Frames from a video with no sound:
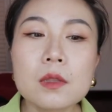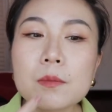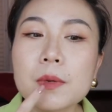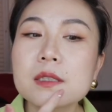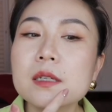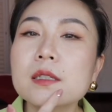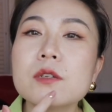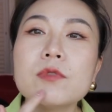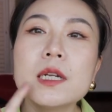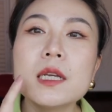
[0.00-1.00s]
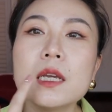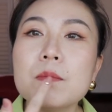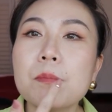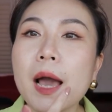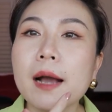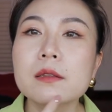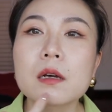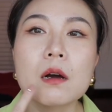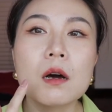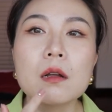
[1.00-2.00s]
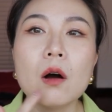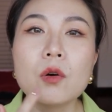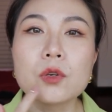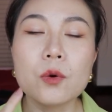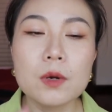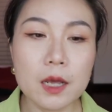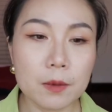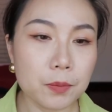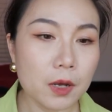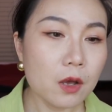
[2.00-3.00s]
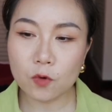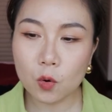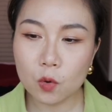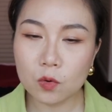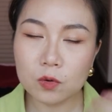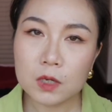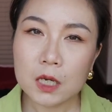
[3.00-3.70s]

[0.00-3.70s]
but doesn't really impact the color on your lip. For